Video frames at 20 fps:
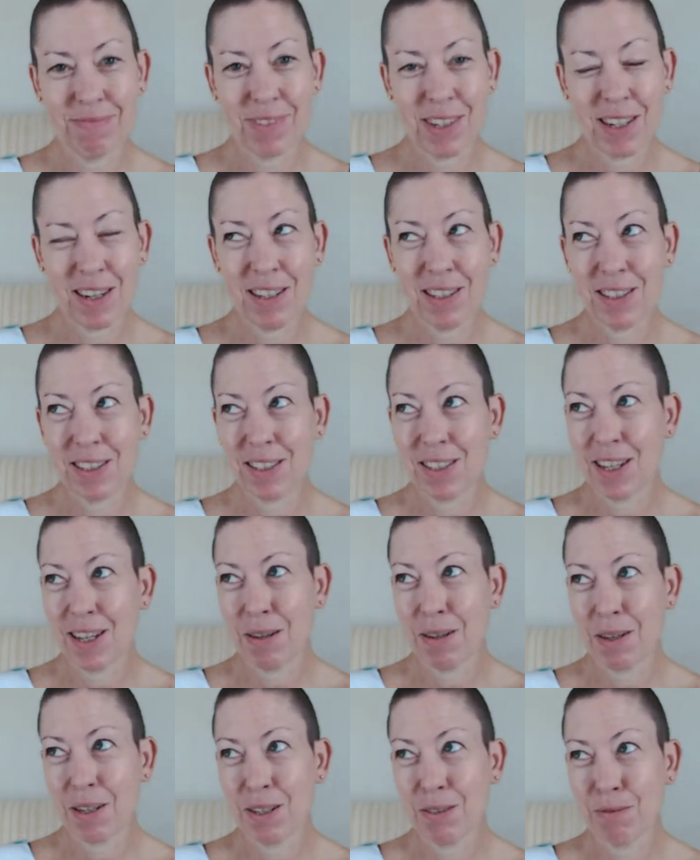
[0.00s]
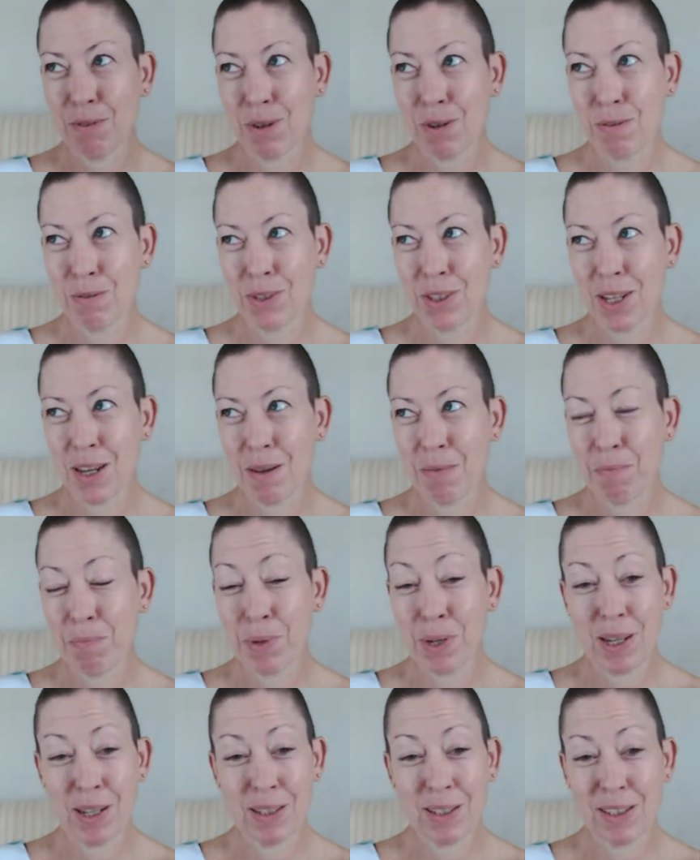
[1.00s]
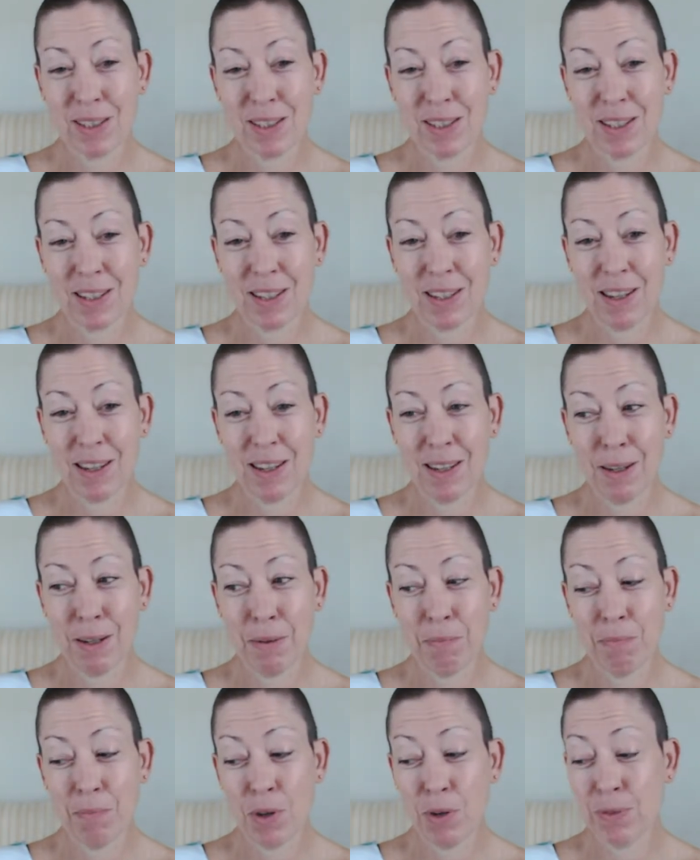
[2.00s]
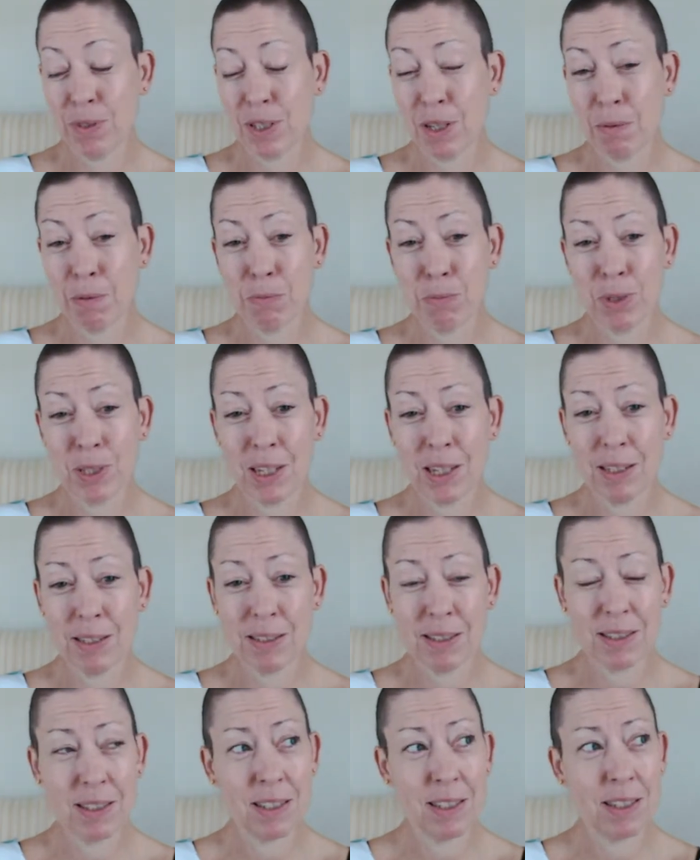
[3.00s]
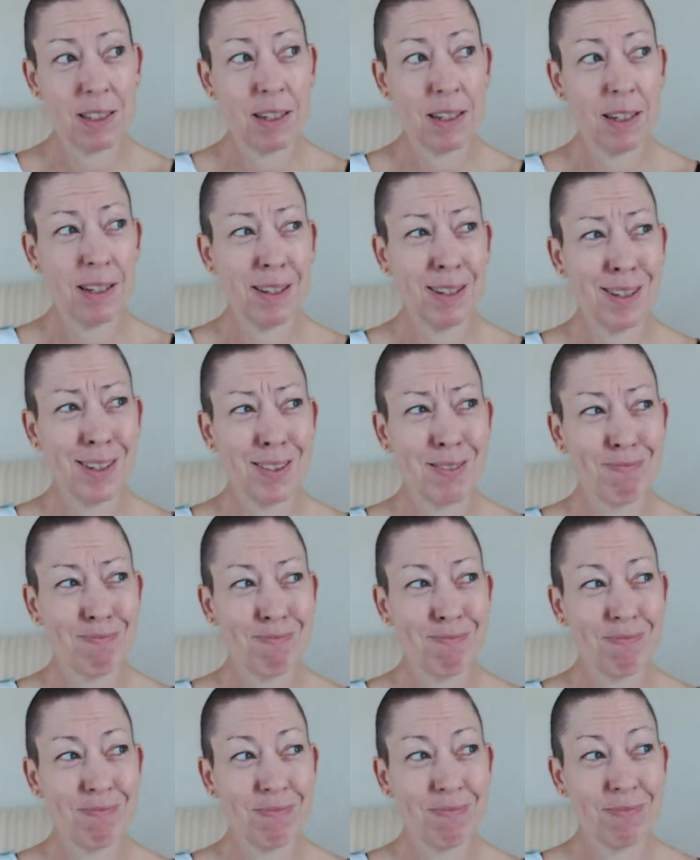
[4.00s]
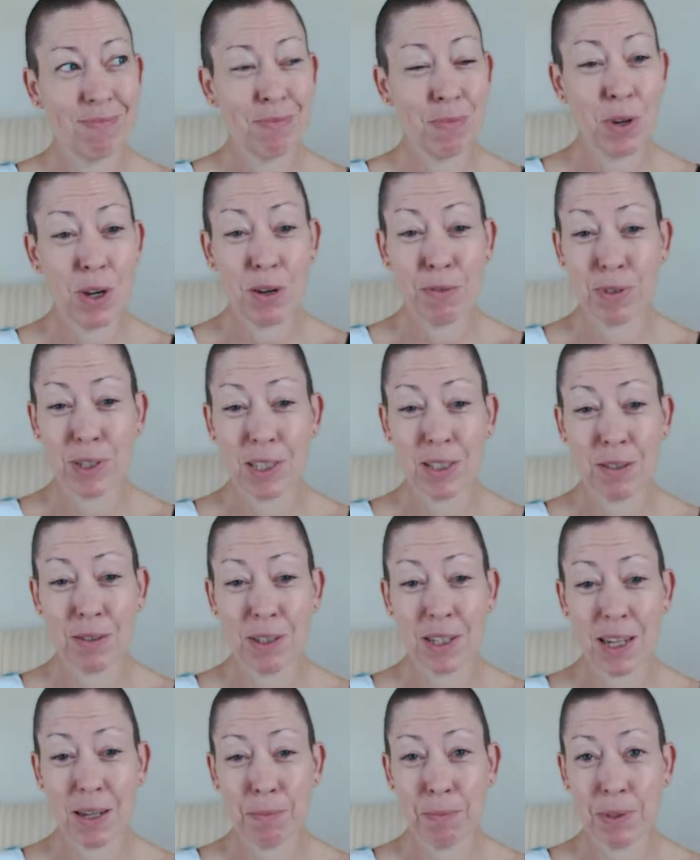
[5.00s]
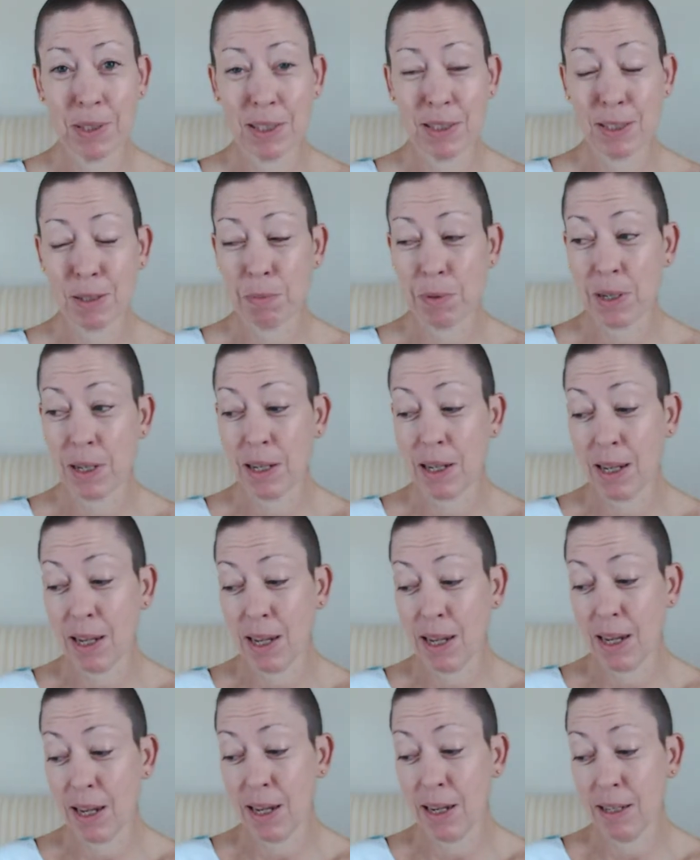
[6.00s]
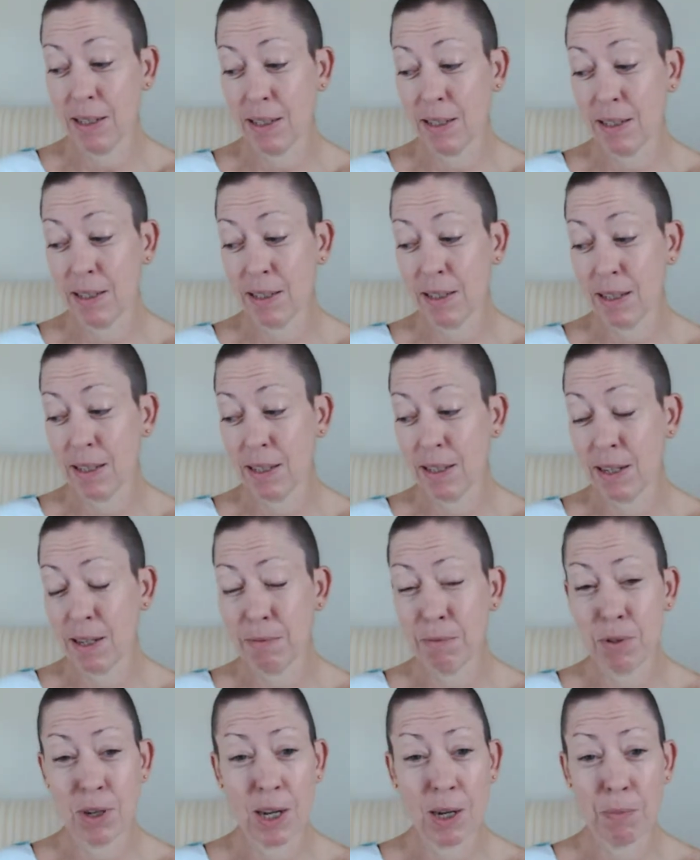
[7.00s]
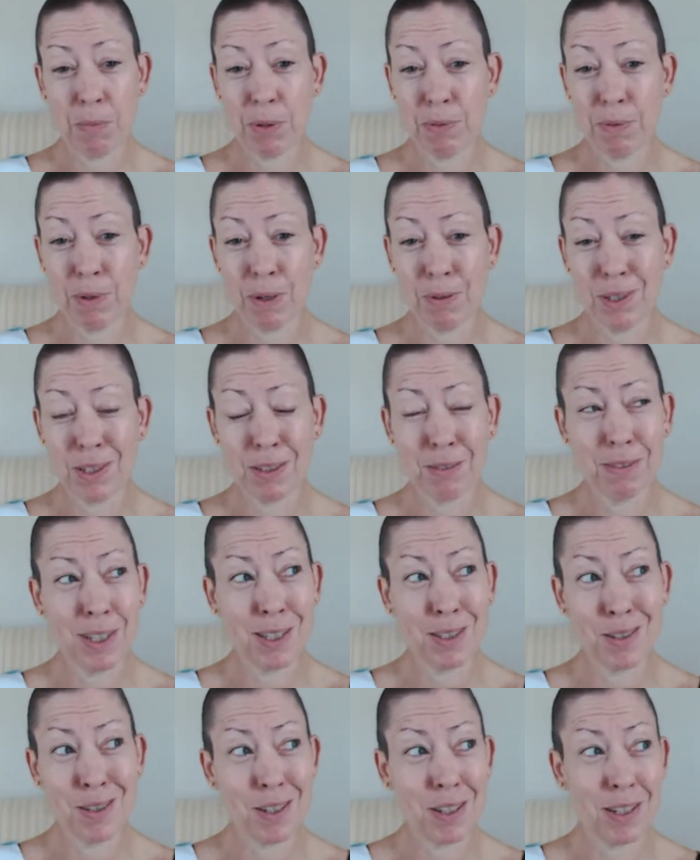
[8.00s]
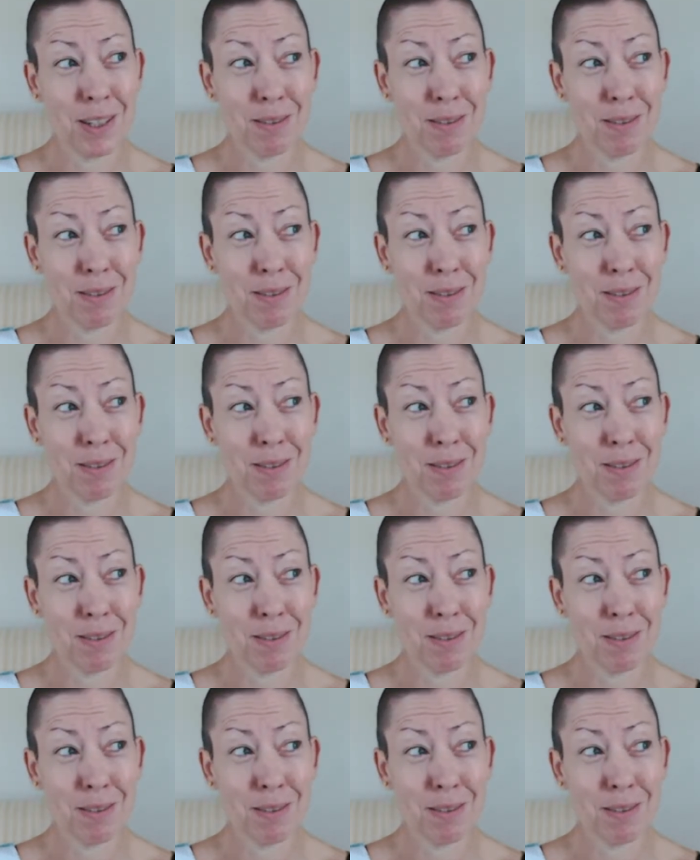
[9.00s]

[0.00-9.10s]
I'd like to say I could roll with it, but obviously I'm obsessed. Whatever I do, I get obsessed by, and I'm not happy rolling around.